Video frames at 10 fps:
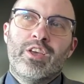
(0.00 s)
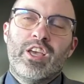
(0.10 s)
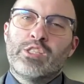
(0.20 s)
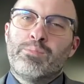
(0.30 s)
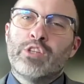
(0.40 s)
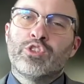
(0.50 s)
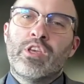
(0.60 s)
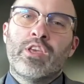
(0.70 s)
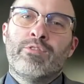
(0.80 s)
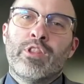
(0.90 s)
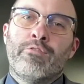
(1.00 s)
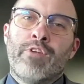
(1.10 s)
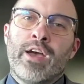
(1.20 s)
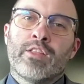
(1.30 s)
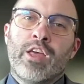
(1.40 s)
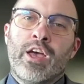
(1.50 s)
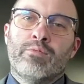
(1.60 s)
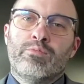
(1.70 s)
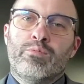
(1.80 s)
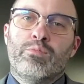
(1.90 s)
especially given the fact that
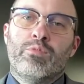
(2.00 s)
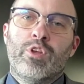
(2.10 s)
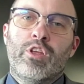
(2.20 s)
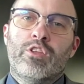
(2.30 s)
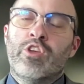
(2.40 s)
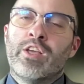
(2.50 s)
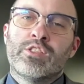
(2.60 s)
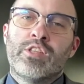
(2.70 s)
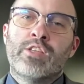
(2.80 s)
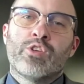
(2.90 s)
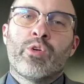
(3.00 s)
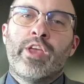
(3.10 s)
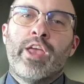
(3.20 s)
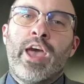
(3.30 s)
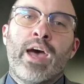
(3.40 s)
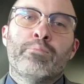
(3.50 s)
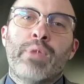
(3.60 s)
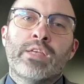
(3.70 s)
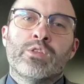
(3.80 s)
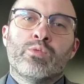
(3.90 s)
the United States already had
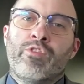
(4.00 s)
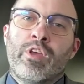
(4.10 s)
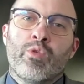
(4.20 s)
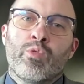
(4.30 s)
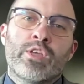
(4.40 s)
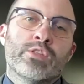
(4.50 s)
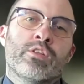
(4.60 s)
bases within Greece,